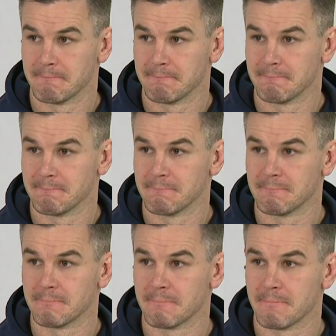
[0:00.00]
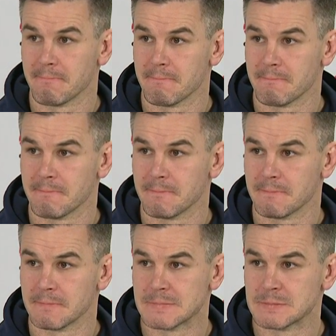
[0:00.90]

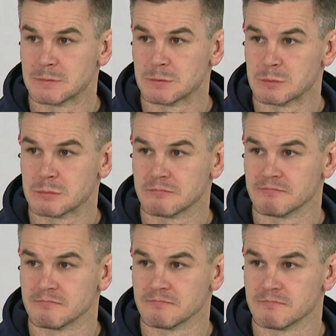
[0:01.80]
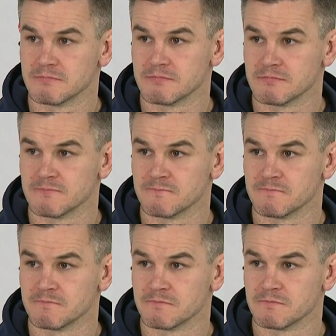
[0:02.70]

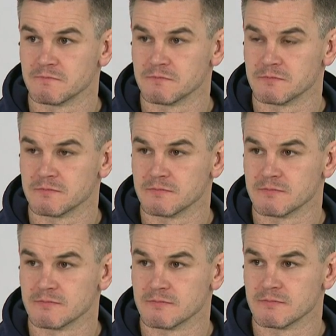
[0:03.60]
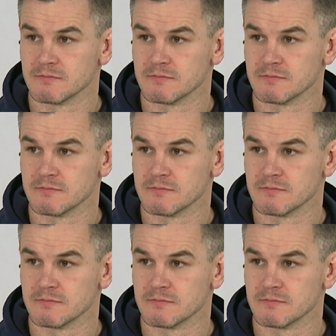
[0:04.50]
(silence)